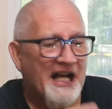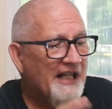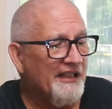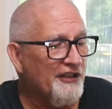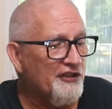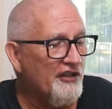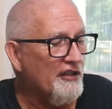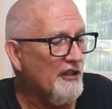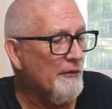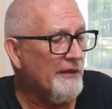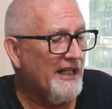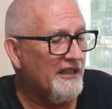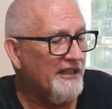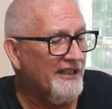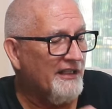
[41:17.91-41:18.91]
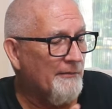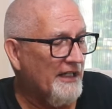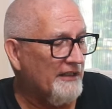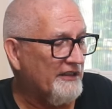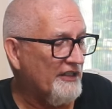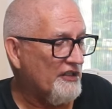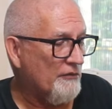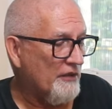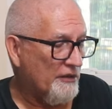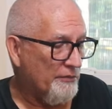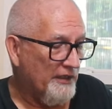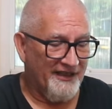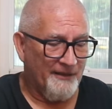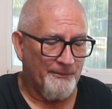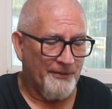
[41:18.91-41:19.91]
I'll let you know what I think about this once
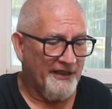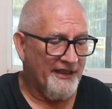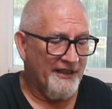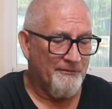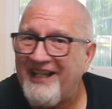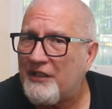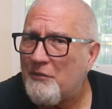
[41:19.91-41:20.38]
we get it played.